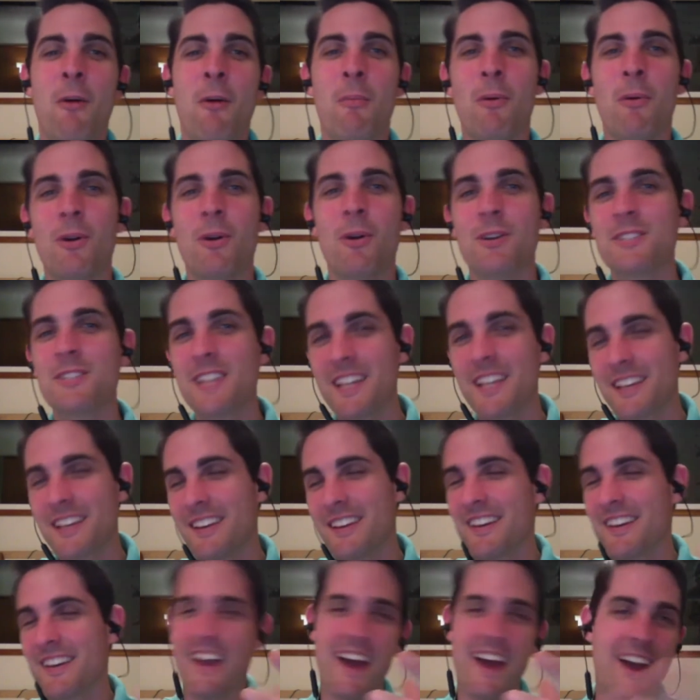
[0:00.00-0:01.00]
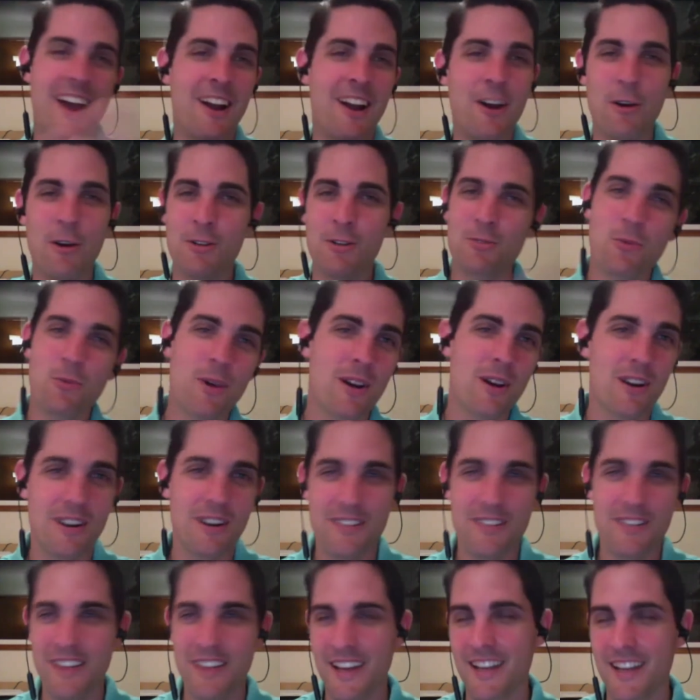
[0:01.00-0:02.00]
Where it's like, I don't know, it's
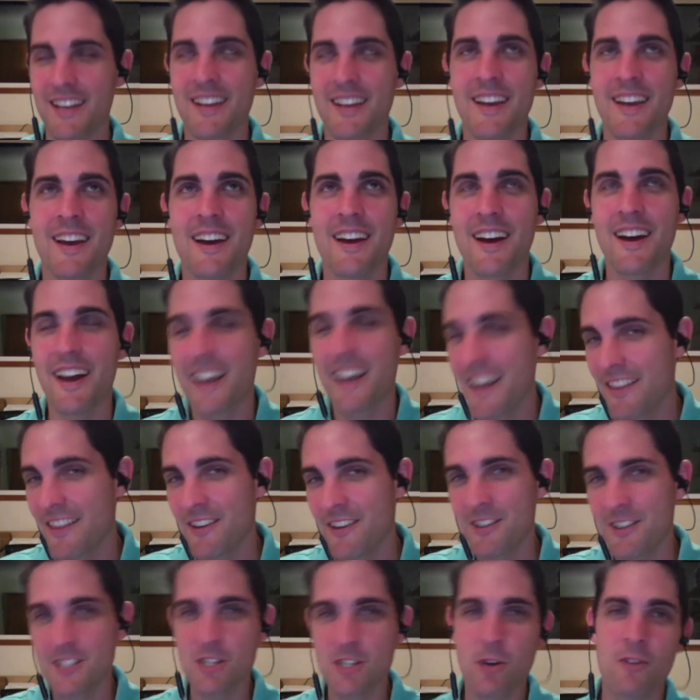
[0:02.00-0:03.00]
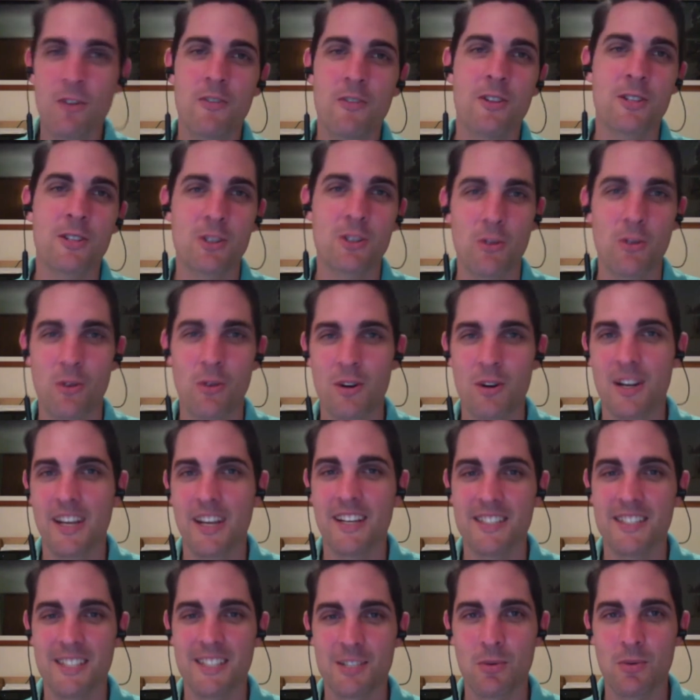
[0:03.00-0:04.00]
weird. Like, again, they're just going for those corner
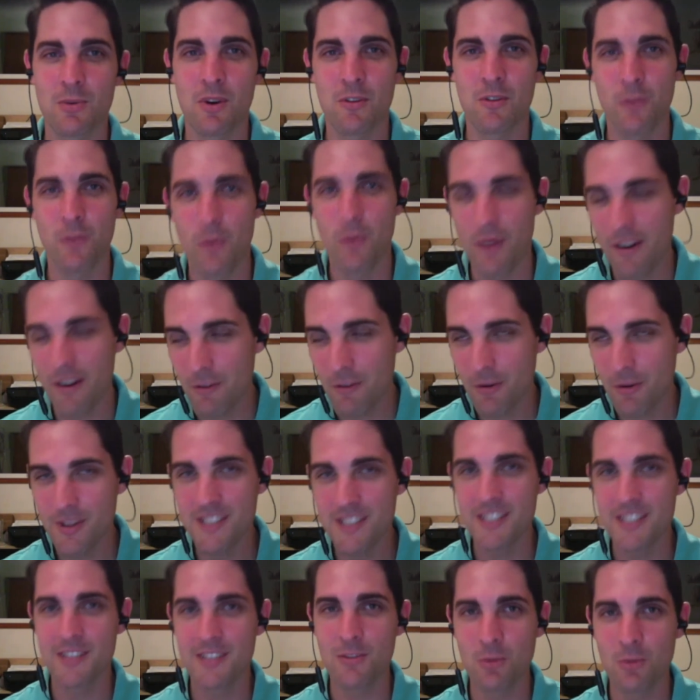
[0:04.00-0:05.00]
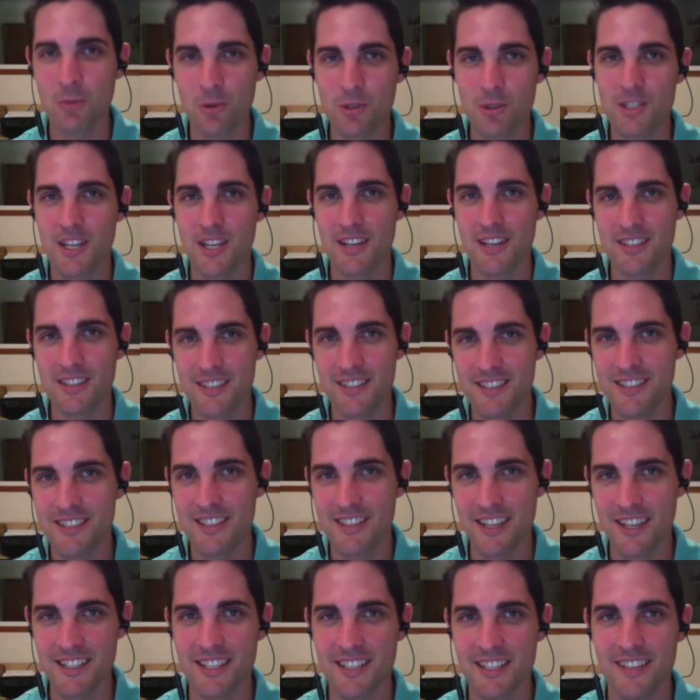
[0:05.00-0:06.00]
cases where for whatever reason, the rule set
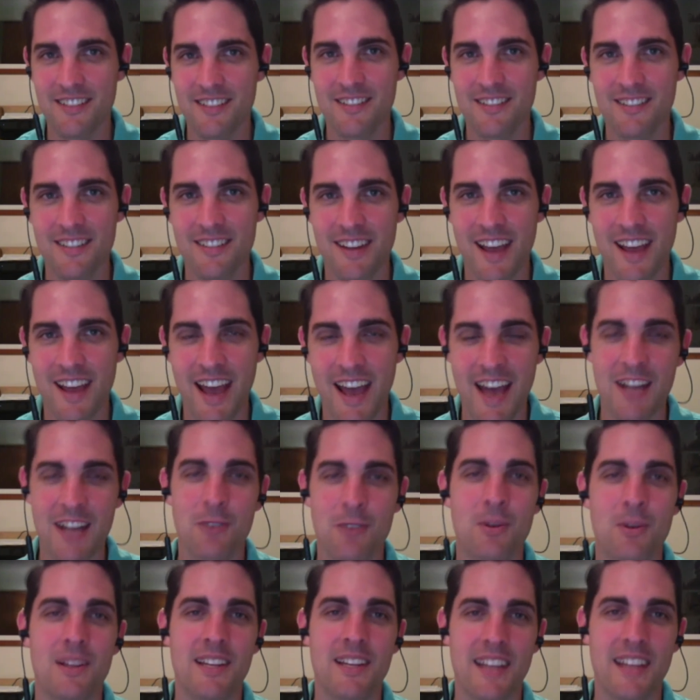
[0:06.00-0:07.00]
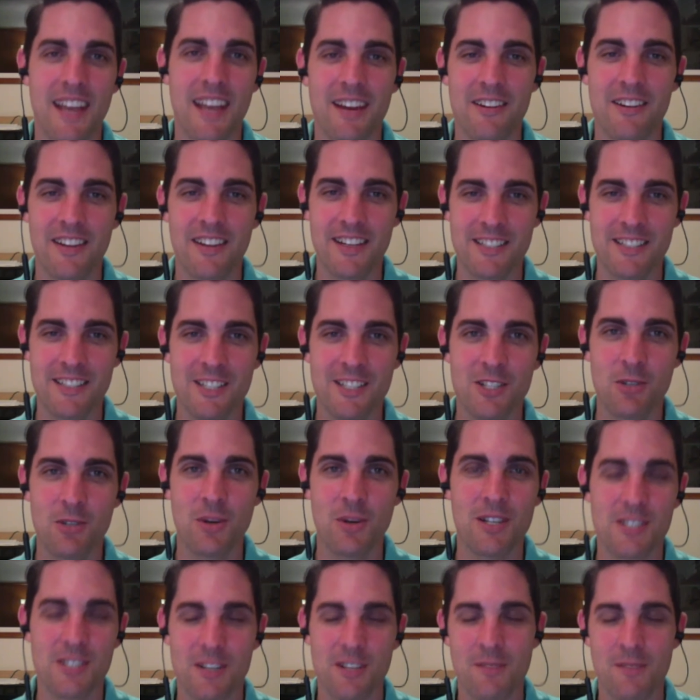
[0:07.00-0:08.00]
doesn't adequately handle that
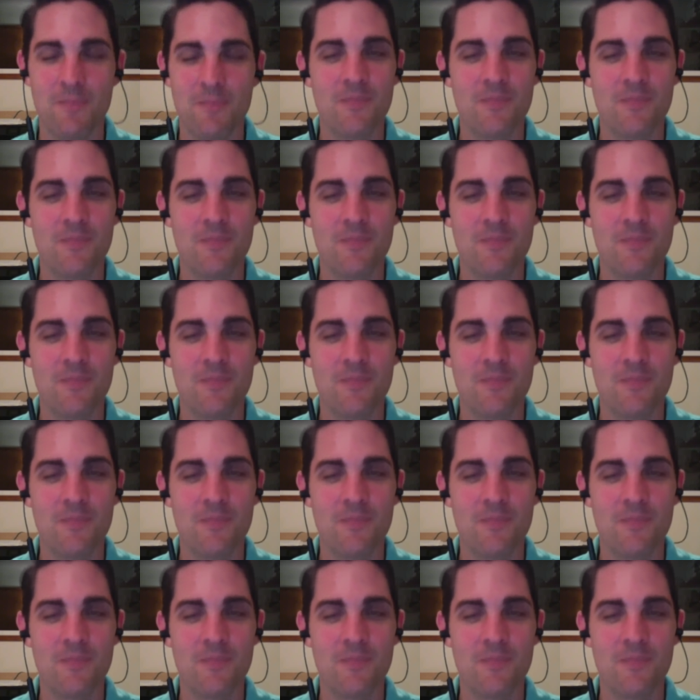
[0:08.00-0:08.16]
situation.